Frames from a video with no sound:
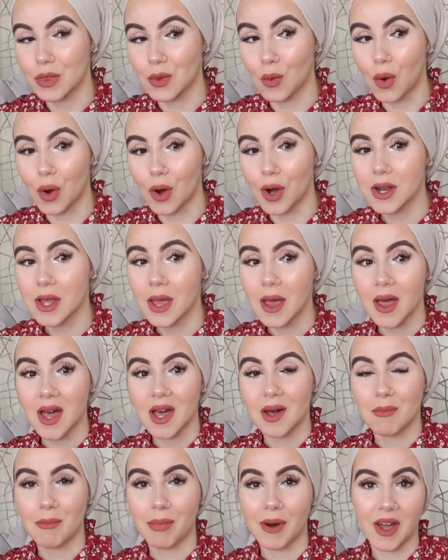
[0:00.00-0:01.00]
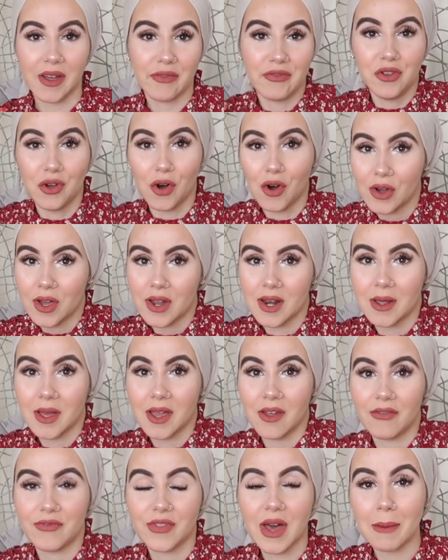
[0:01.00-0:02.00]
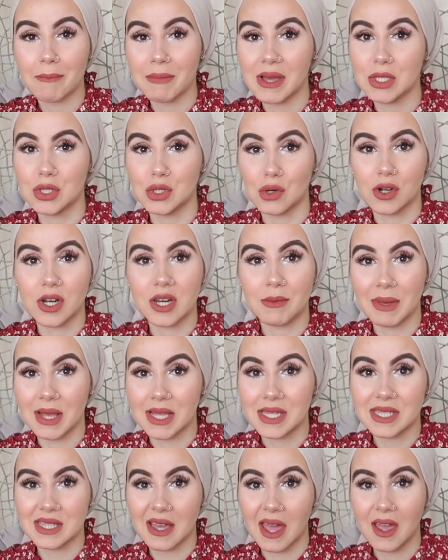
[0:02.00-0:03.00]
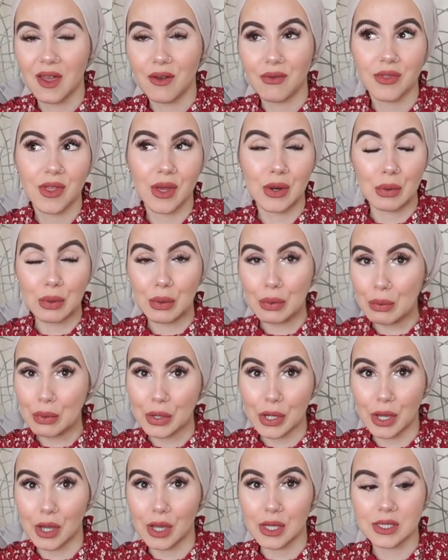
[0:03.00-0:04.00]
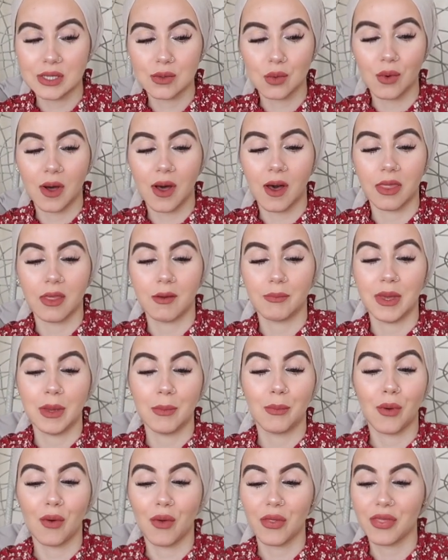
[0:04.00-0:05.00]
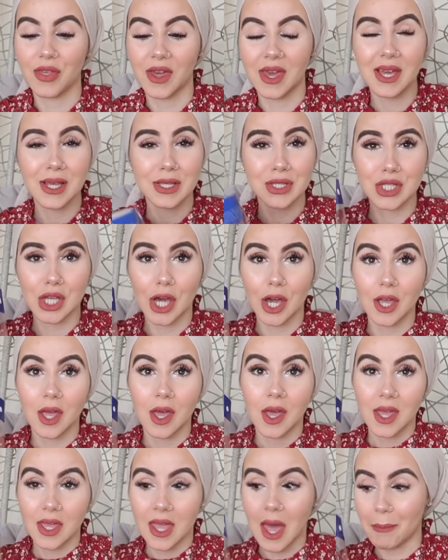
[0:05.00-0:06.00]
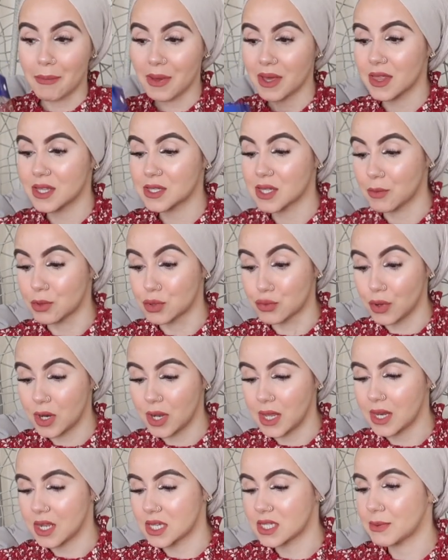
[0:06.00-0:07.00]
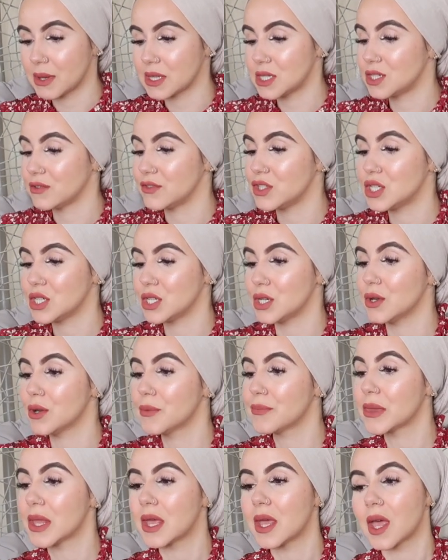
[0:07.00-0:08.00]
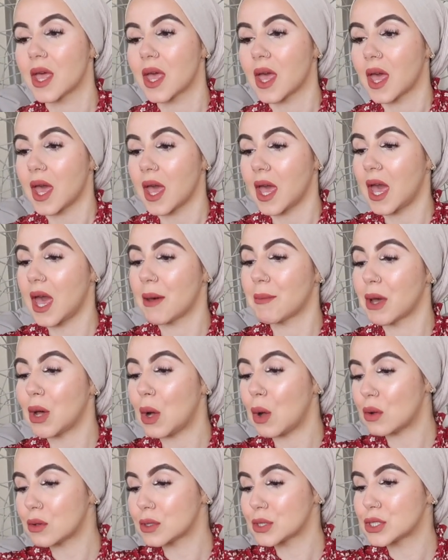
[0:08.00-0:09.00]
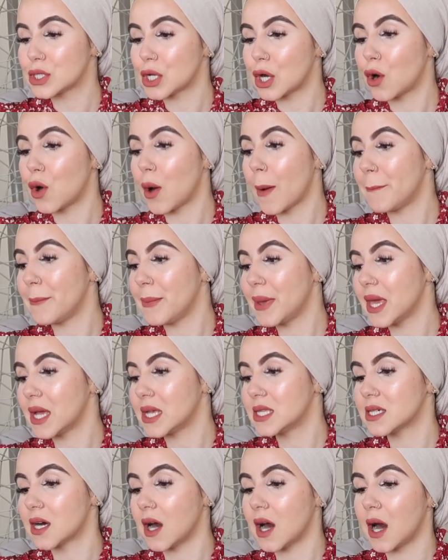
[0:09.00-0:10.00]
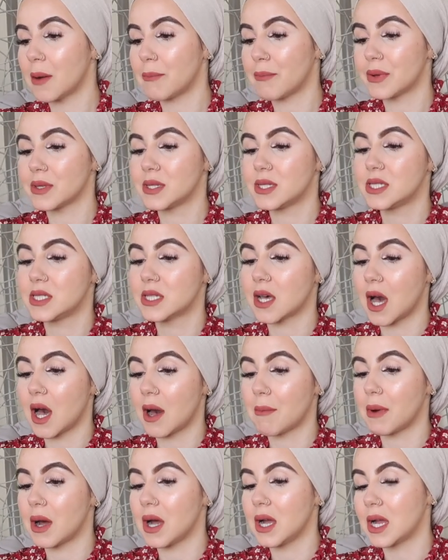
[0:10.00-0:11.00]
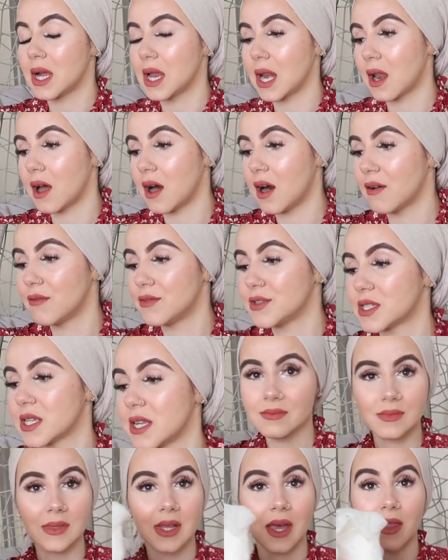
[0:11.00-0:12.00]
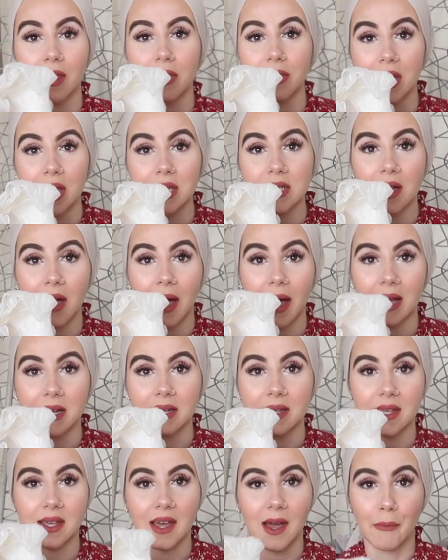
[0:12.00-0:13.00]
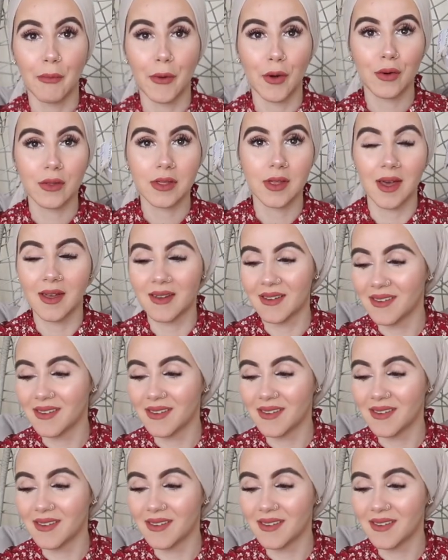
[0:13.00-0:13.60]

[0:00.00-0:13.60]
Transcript: with it on but if you're gonna if that means you're gonna be safe then who cares what other people think so yeah pick this up is really inexpensive too and i also picked up some gloves these are handy i broke them